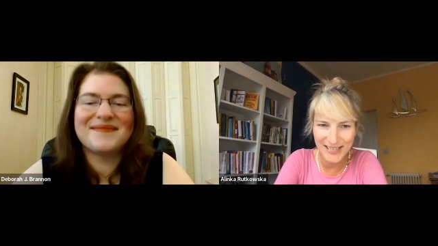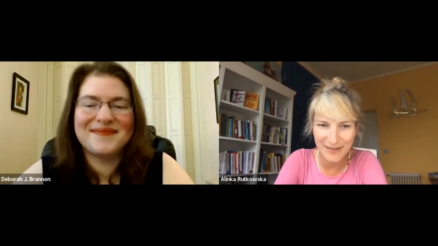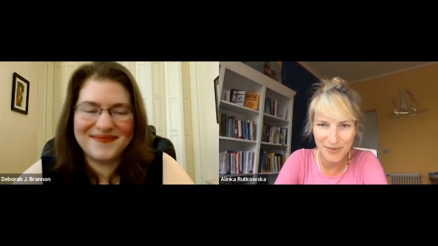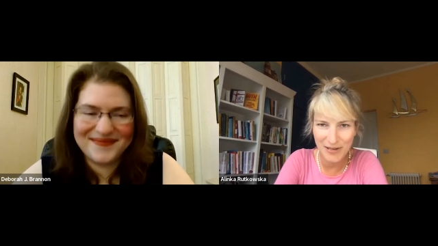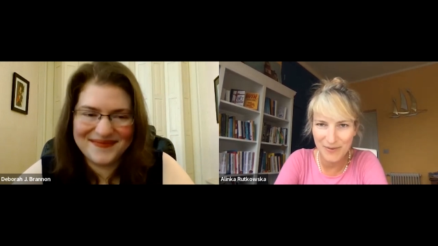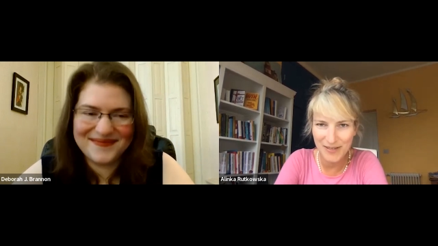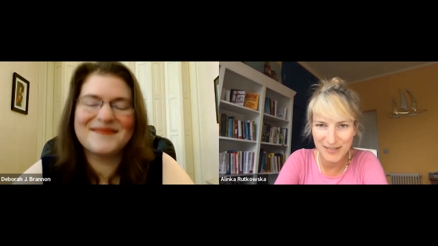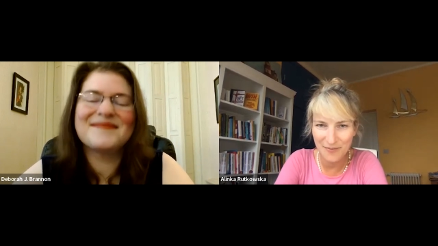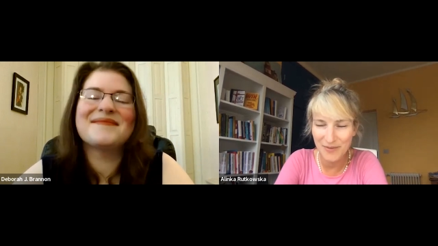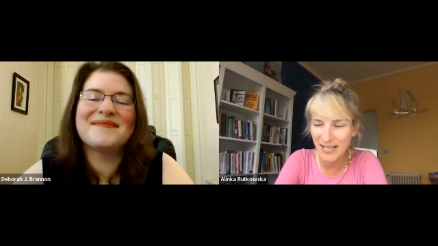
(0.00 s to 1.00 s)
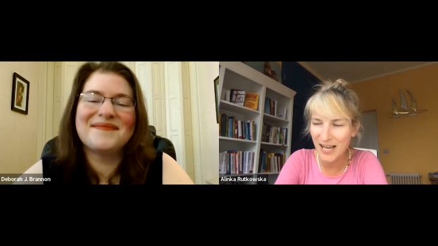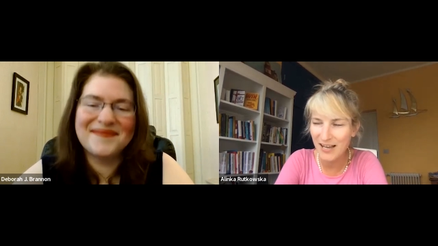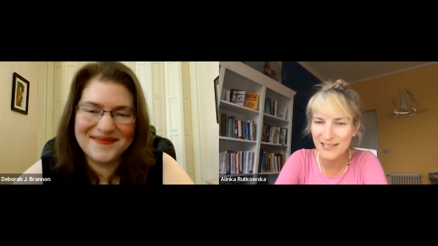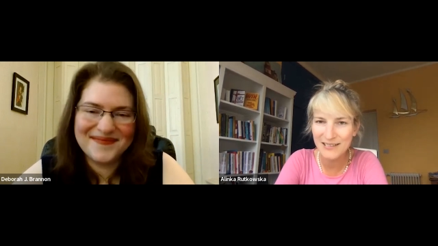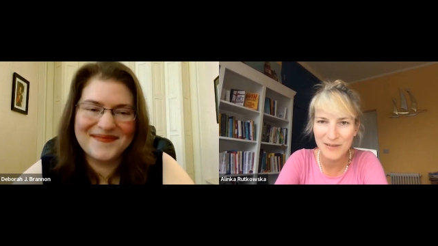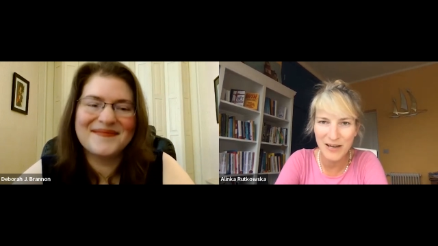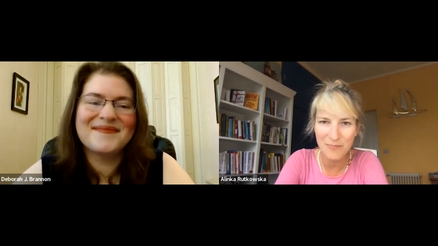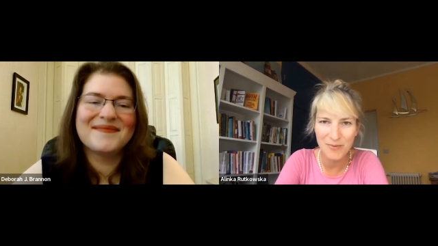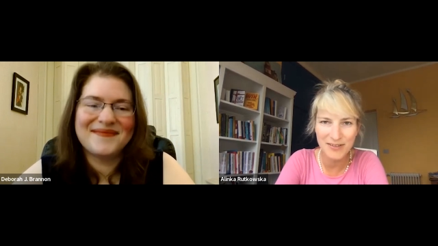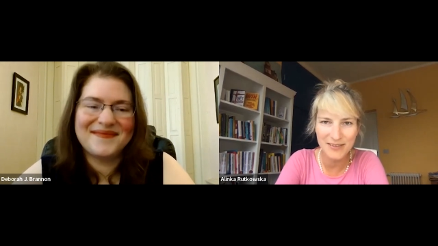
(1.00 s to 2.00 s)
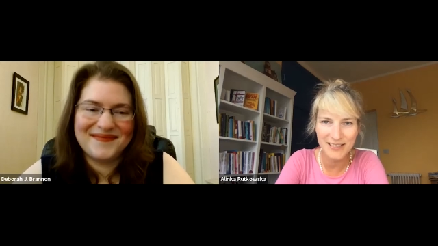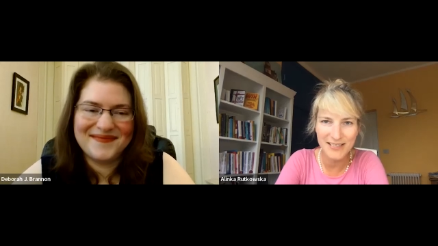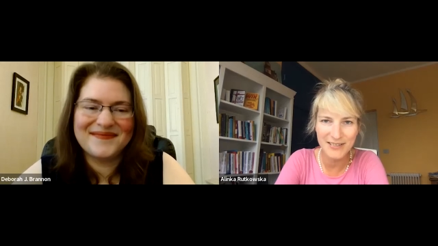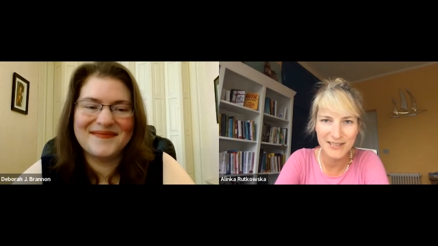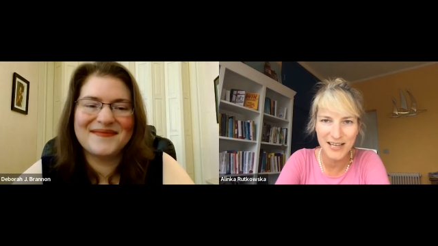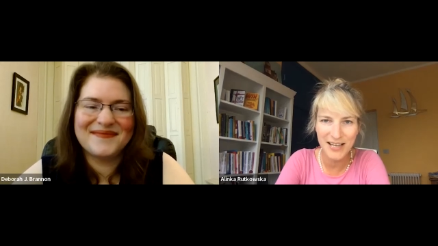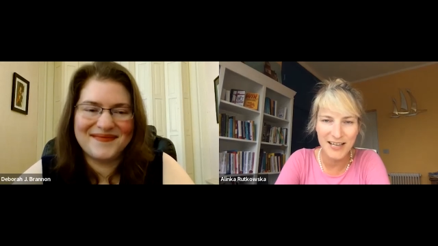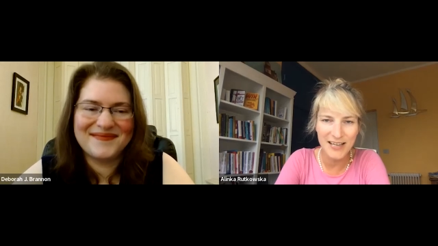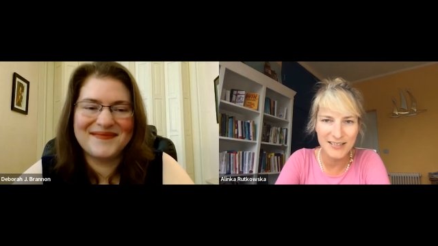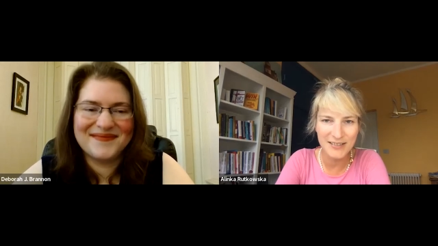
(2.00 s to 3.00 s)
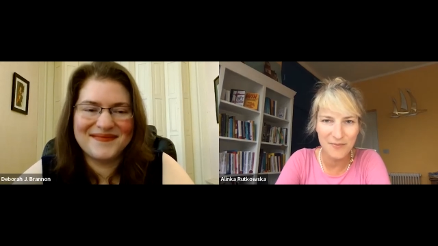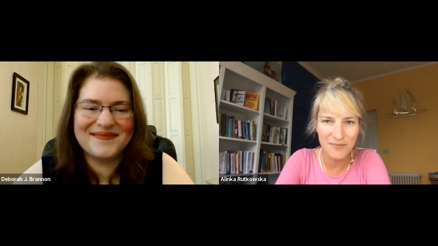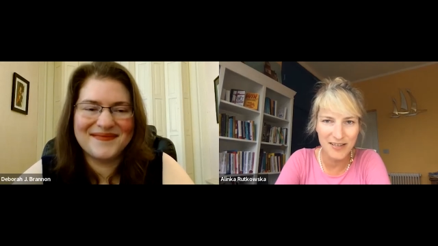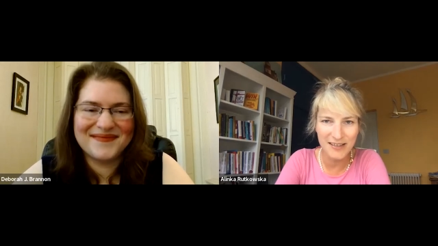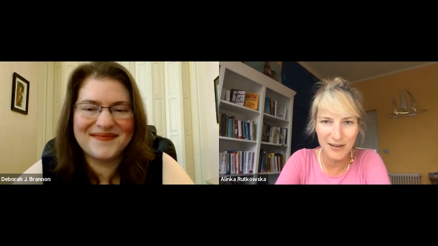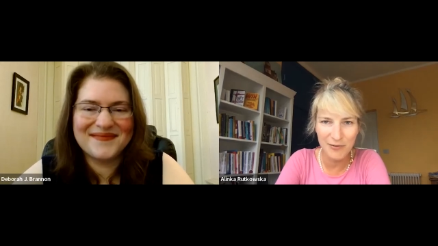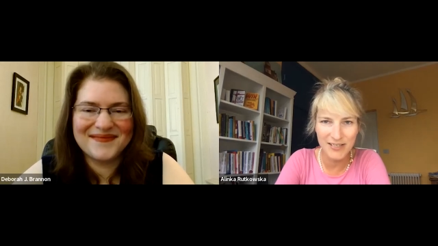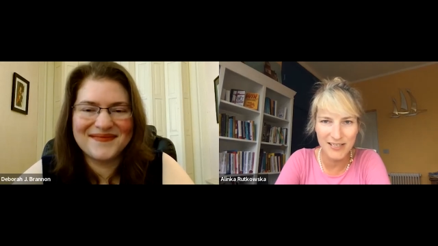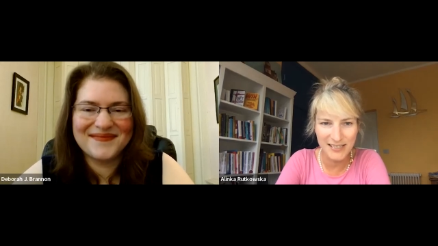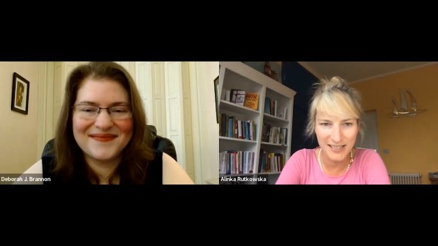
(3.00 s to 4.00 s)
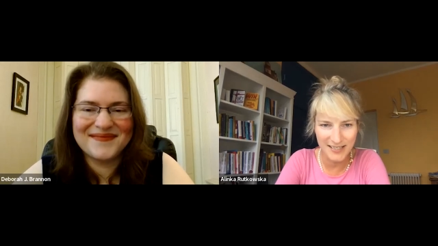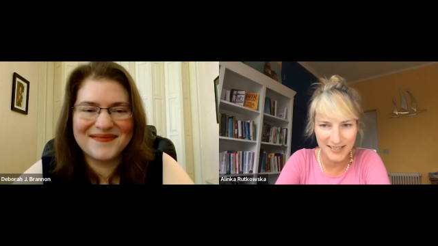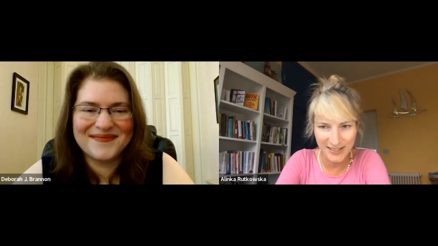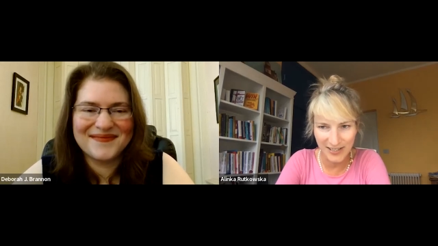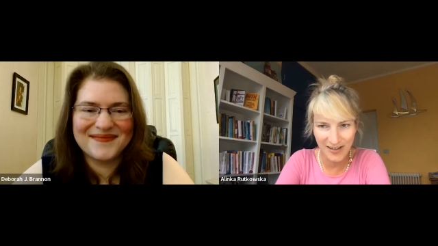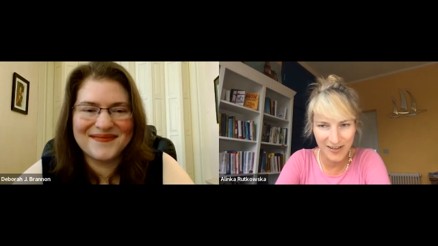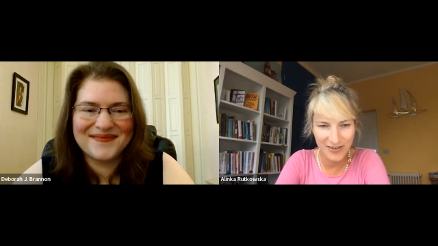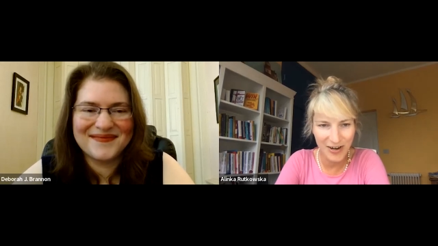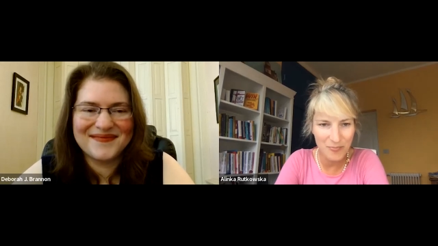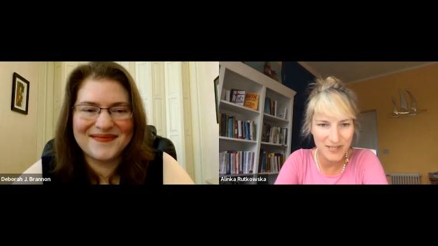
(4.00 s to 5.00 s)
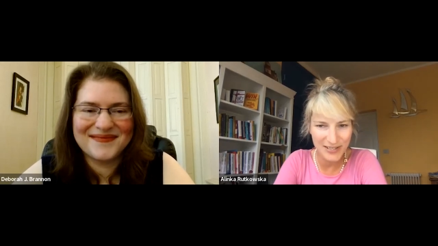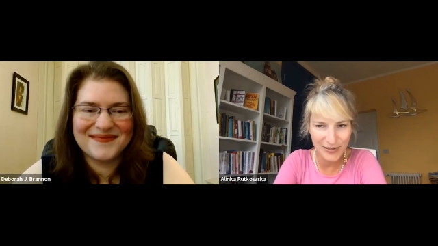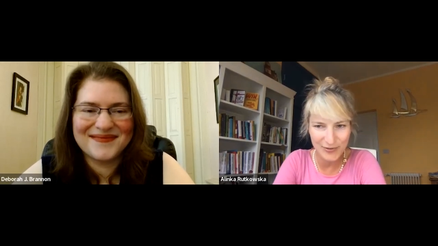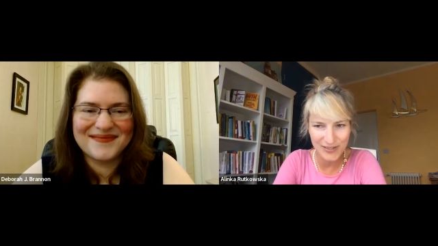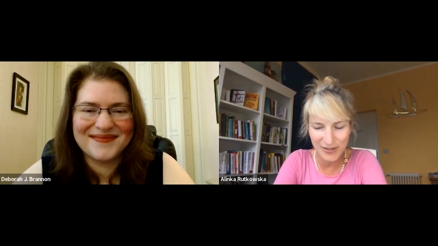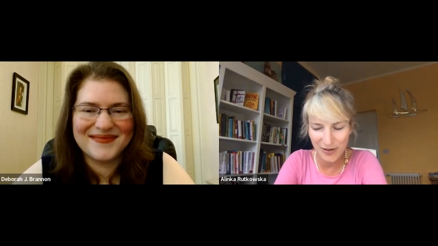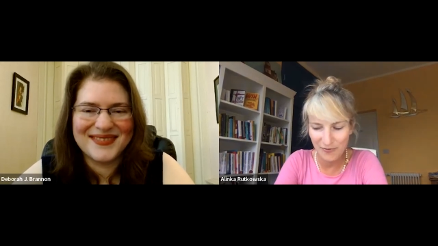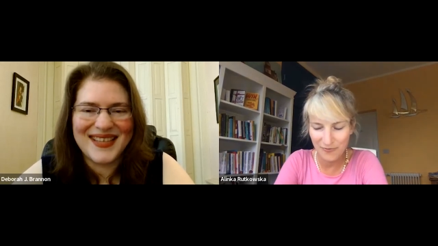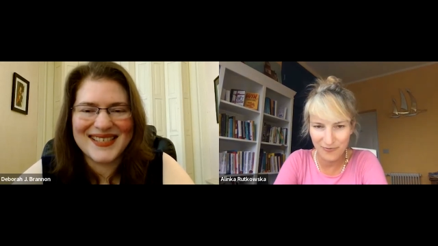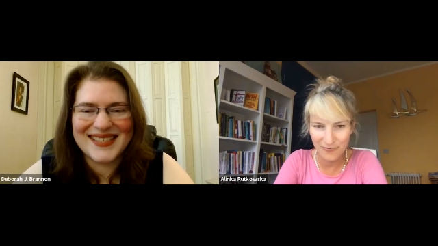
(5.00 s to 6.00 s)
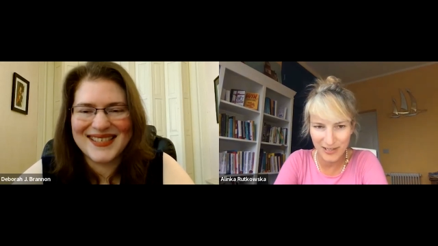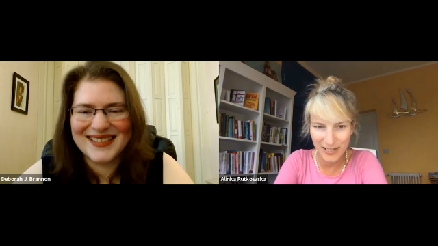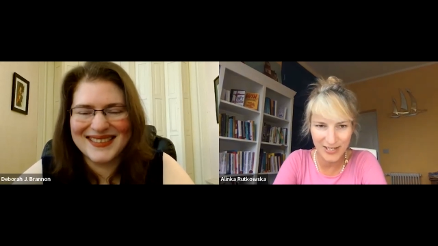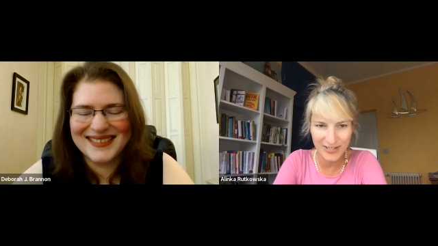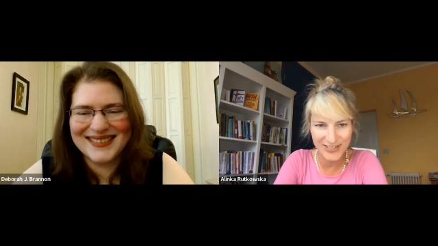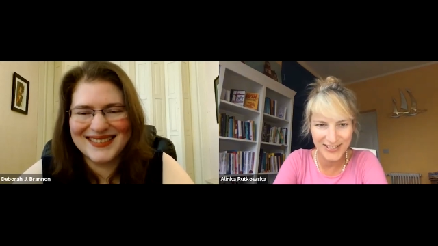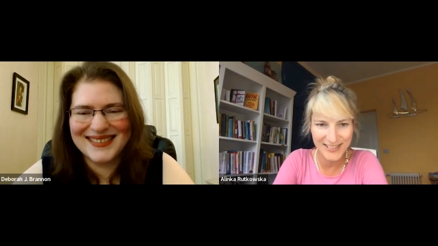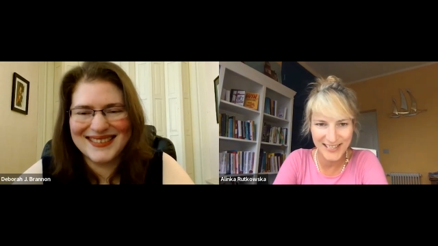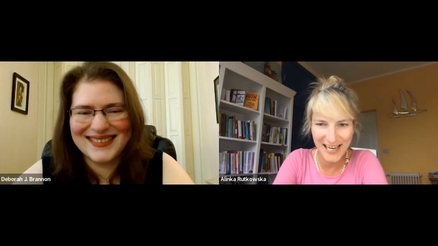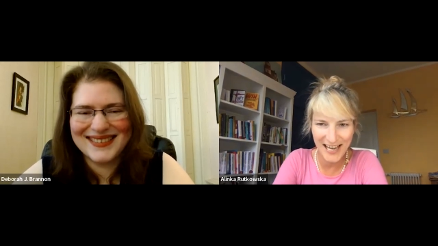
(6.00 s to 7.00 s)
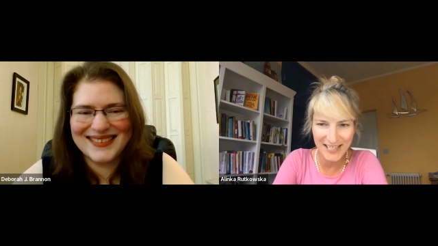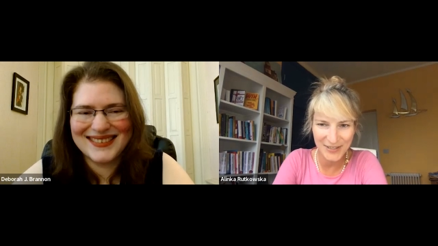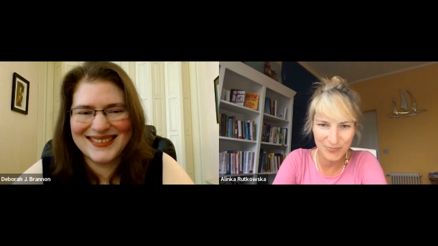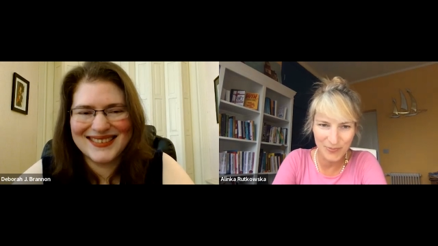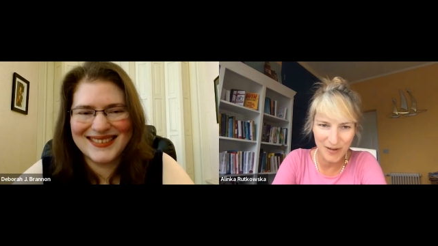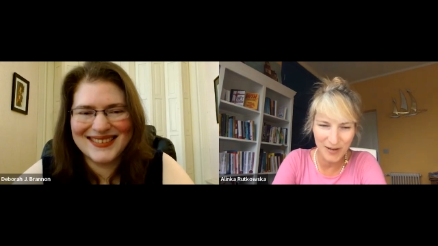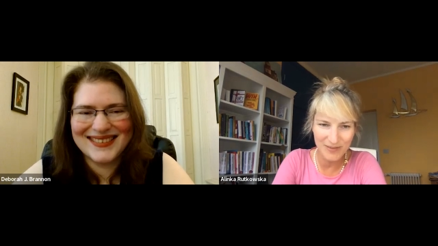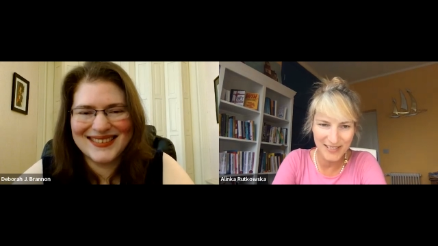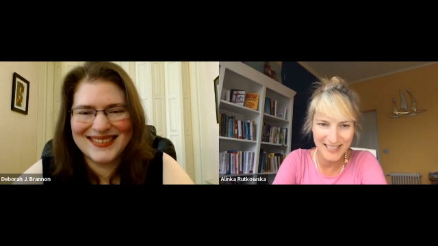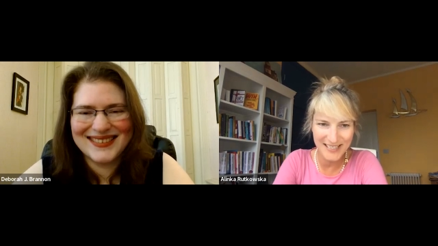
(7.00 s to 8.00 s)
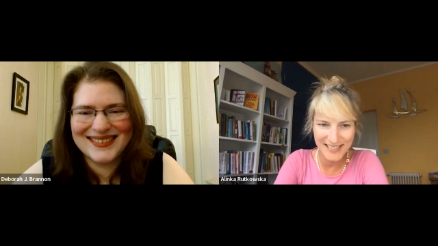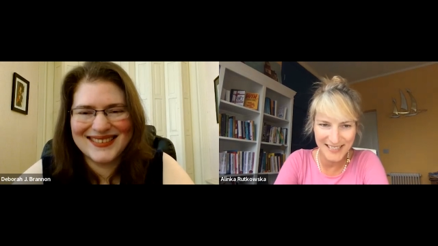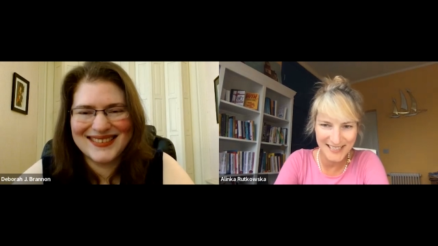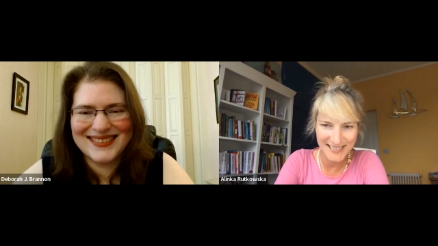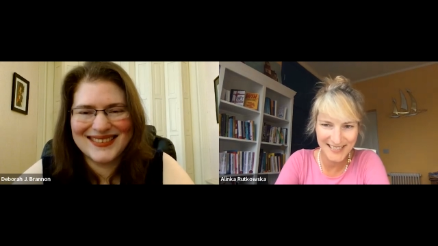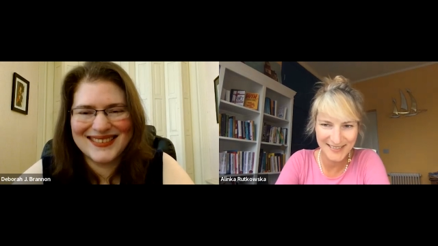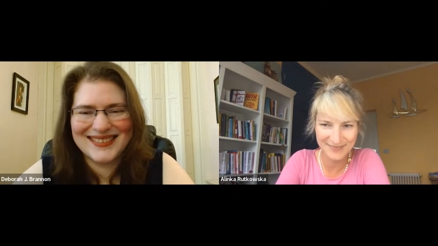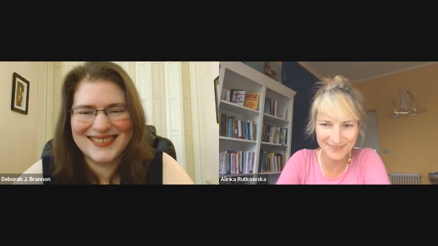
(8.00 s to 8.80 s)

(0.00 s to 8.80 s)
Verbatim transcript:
Speaker 1: and maybe something else. Uh, but this is something that we discuss in other episodes of yes. Leaders Get Published.